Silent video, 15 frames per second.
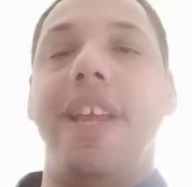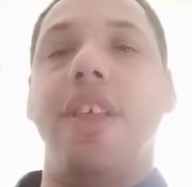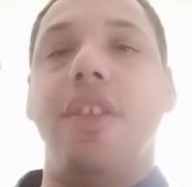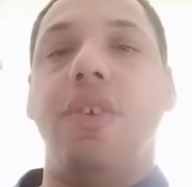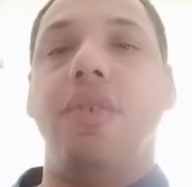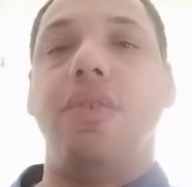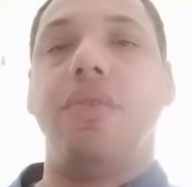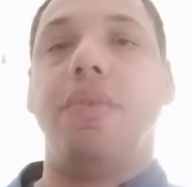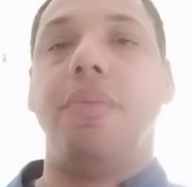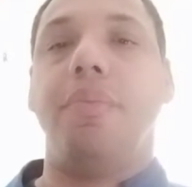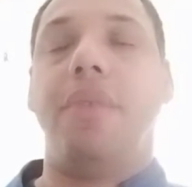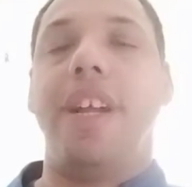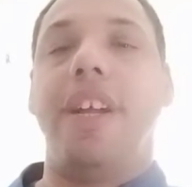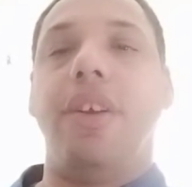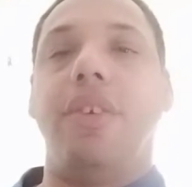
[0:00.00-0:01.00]
of those
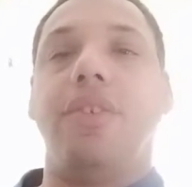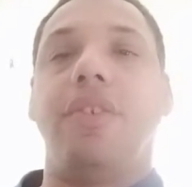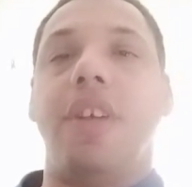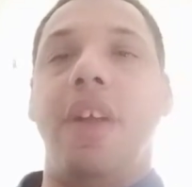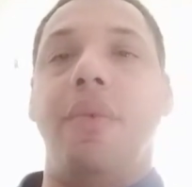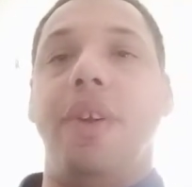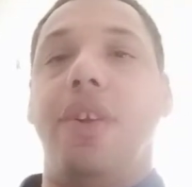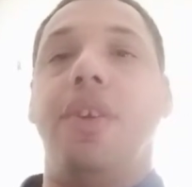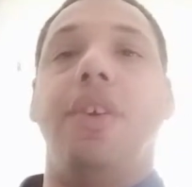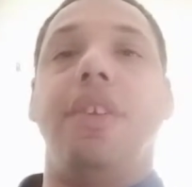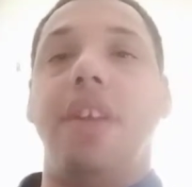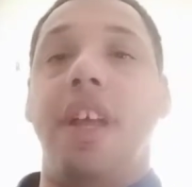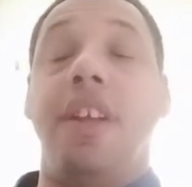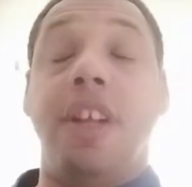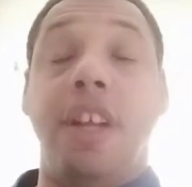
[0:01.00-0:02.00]
players, and we
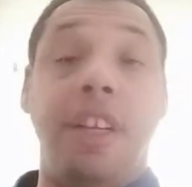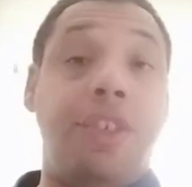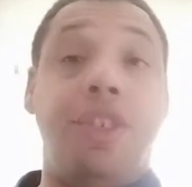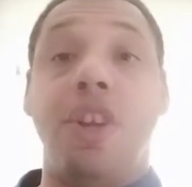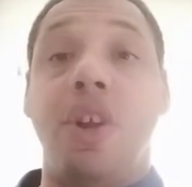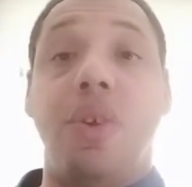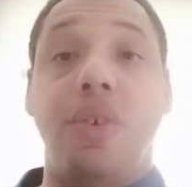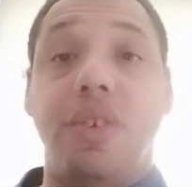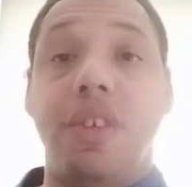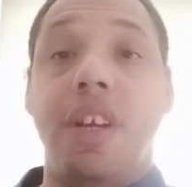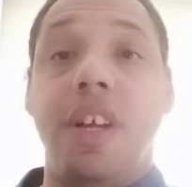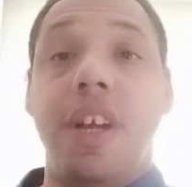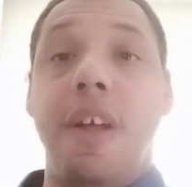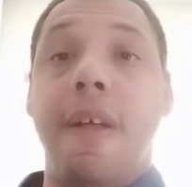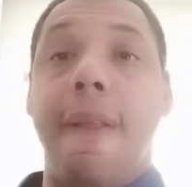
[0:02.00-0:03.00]
couldn't. And it showed
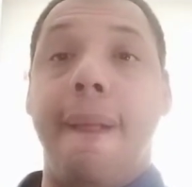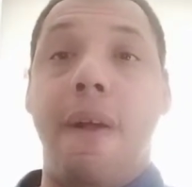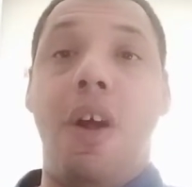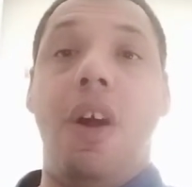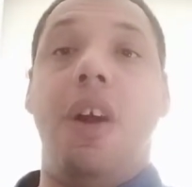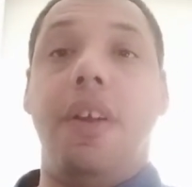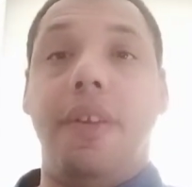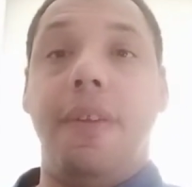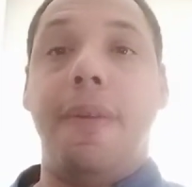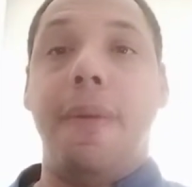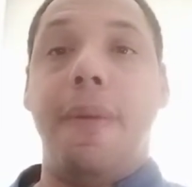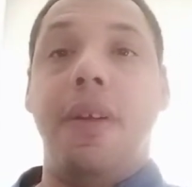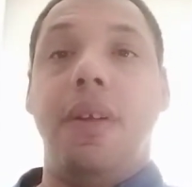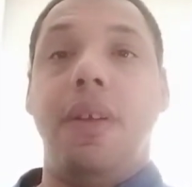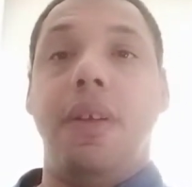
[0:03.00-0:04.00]
on
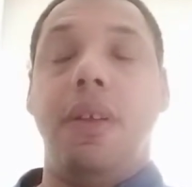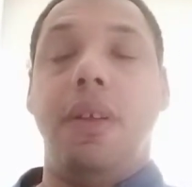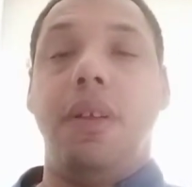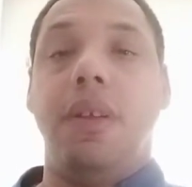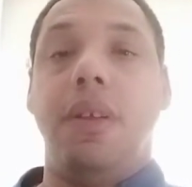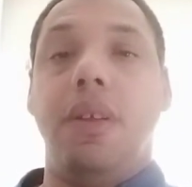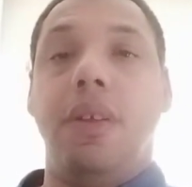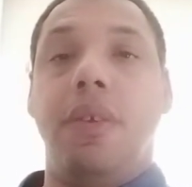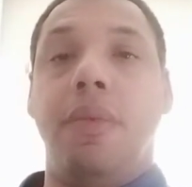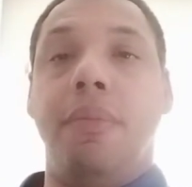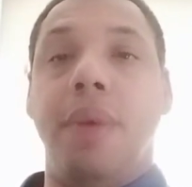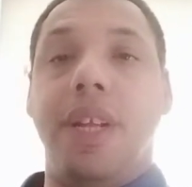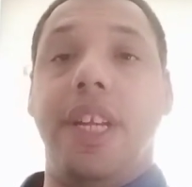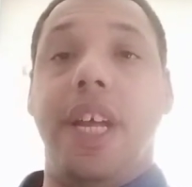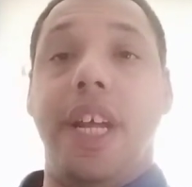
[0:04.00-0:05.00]

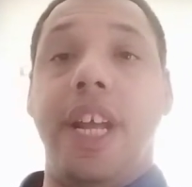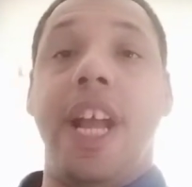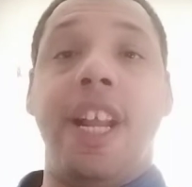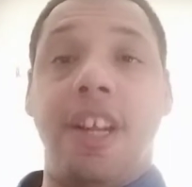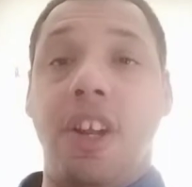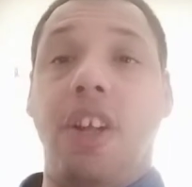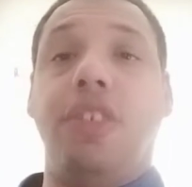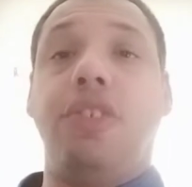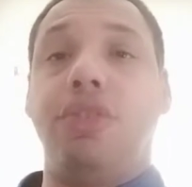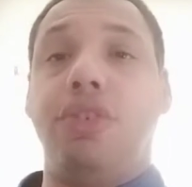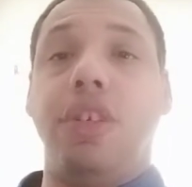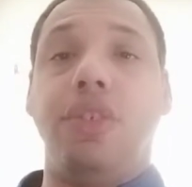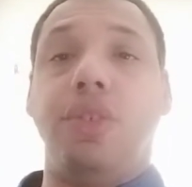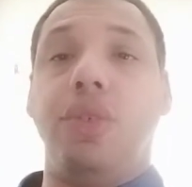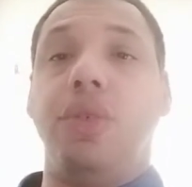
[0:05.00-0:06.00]
Monday. And it also
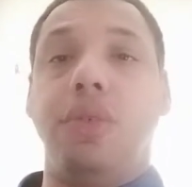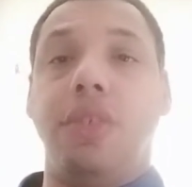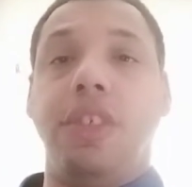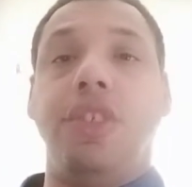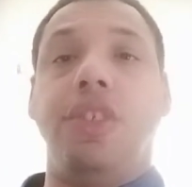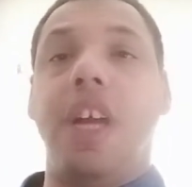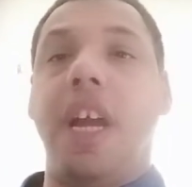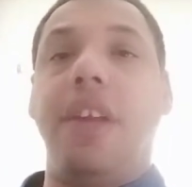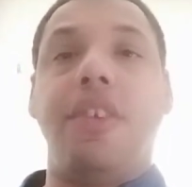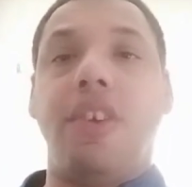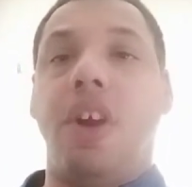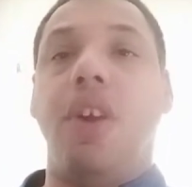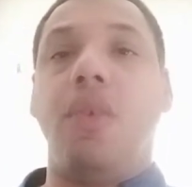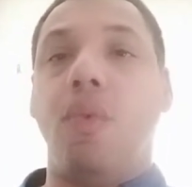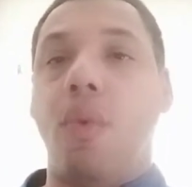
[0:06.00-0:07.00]
shows you the Giants
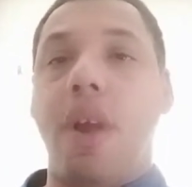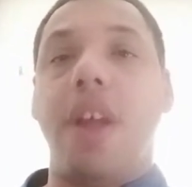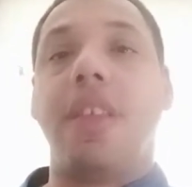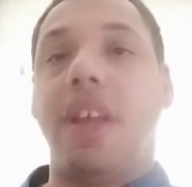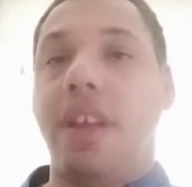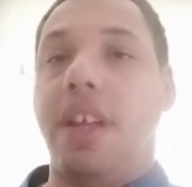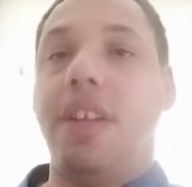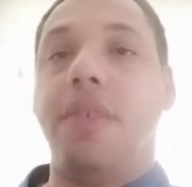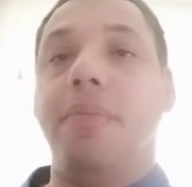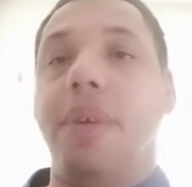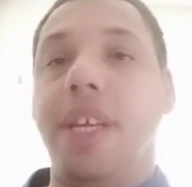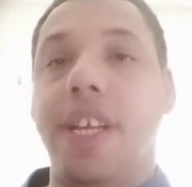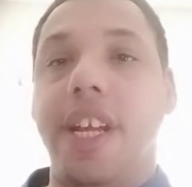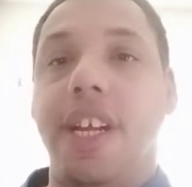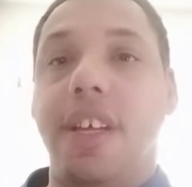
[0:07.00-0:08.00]
aren't where they need to
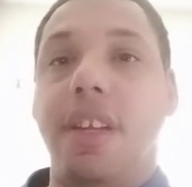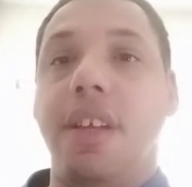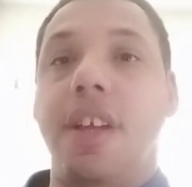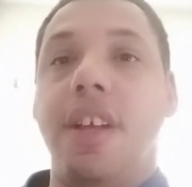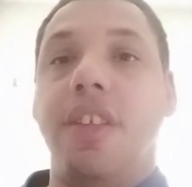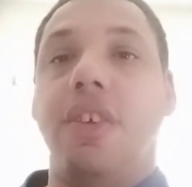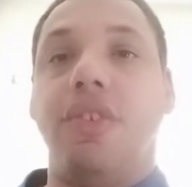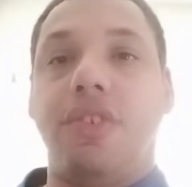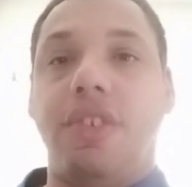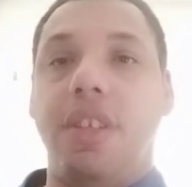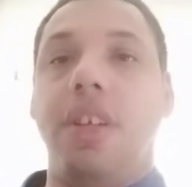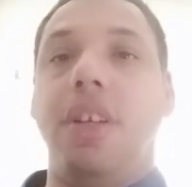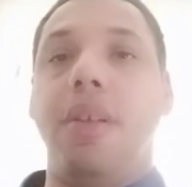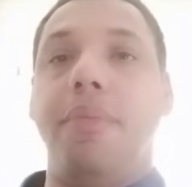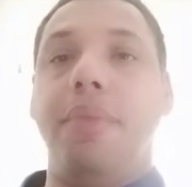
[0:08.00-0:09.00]
be yet. They're
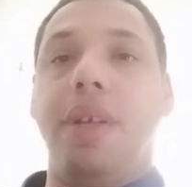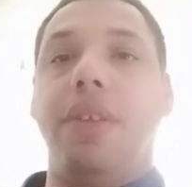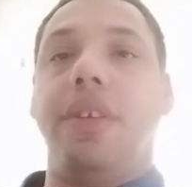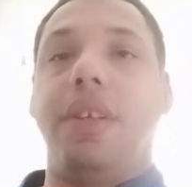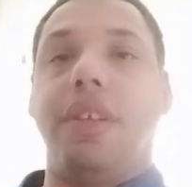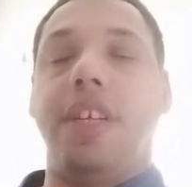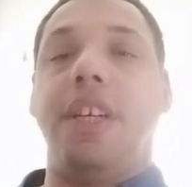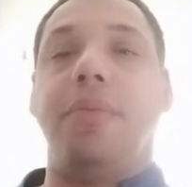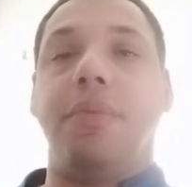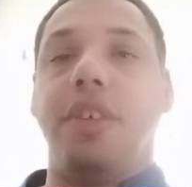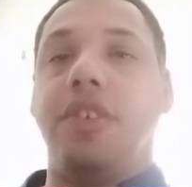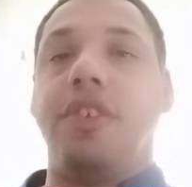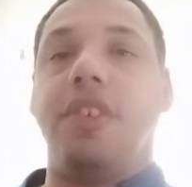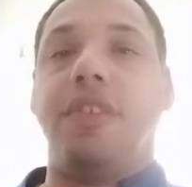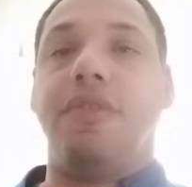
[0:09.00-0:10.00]
still a building team.
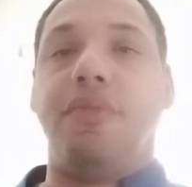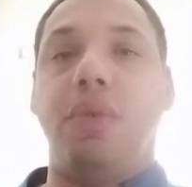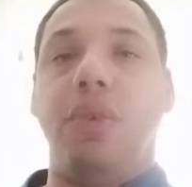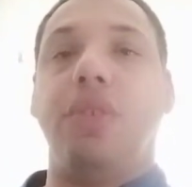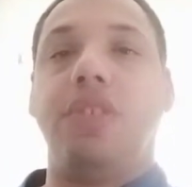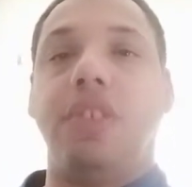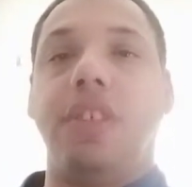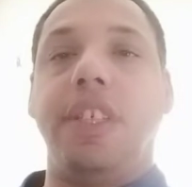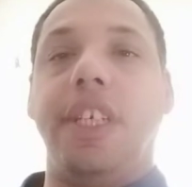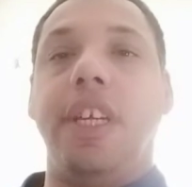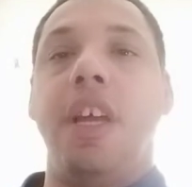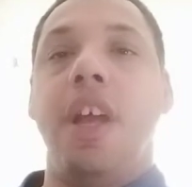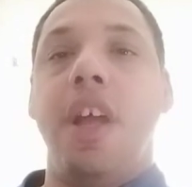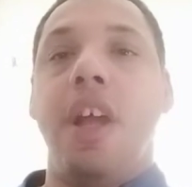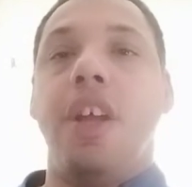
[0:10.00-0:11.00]
This is unfortunately
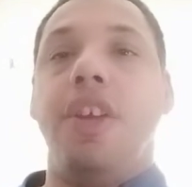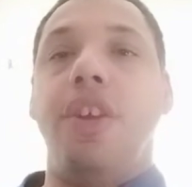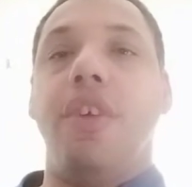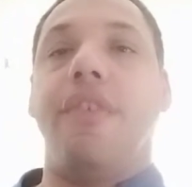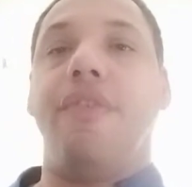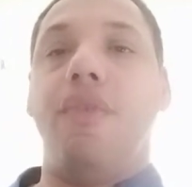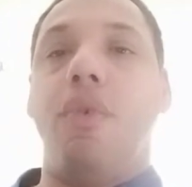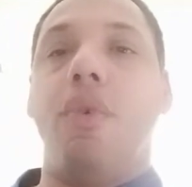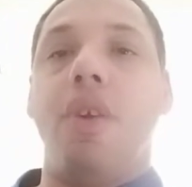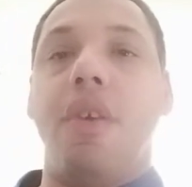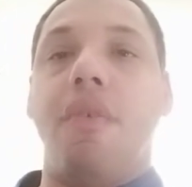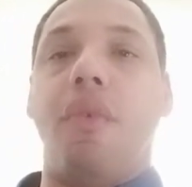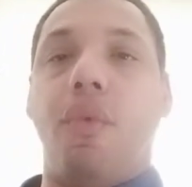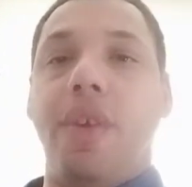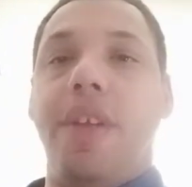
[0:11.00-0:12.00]
year 4
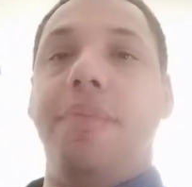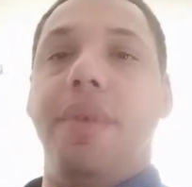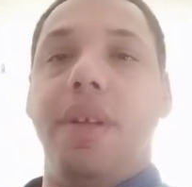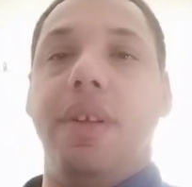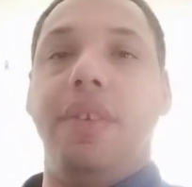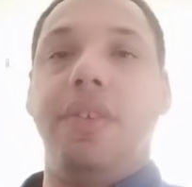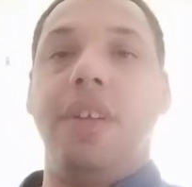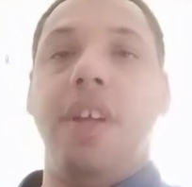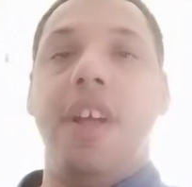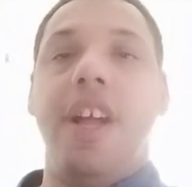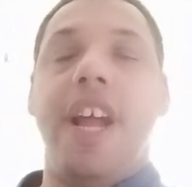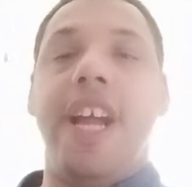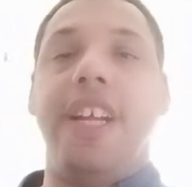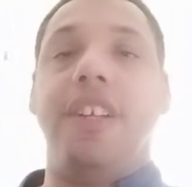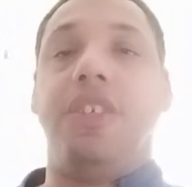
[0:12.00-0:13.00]
of a rebuild,
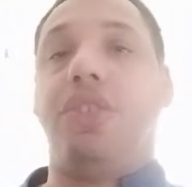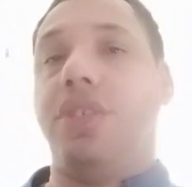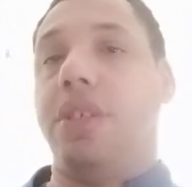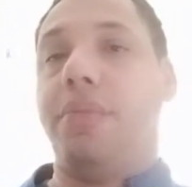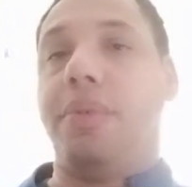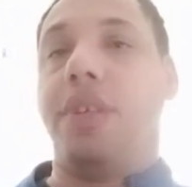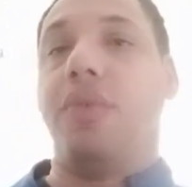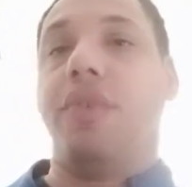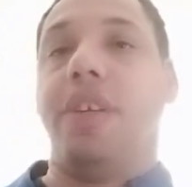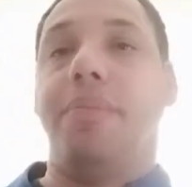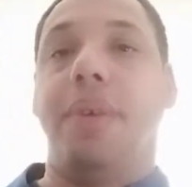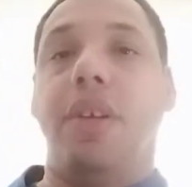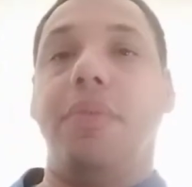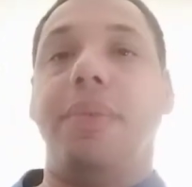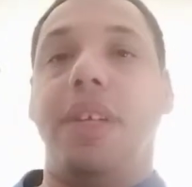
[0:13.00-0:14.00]
and it shouldn't have been a
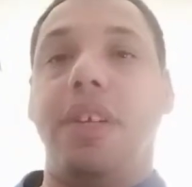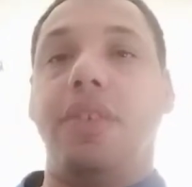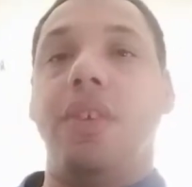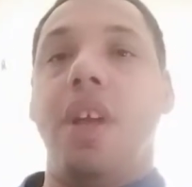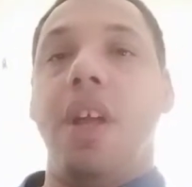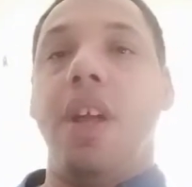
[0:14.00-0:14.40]
rebuild because